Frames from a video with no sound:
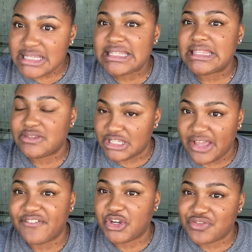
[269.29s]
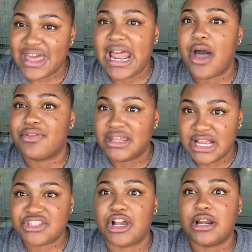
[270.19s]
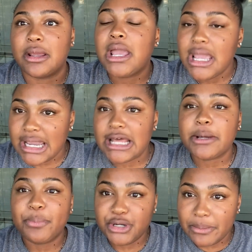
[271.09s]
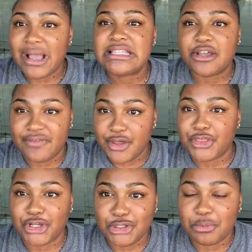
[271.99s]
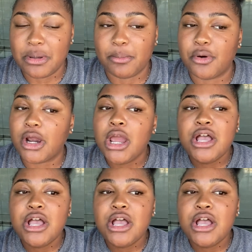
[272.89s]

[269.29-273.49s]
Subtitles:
and until I figured that out, then I started kind of putting myself out there a little bit more.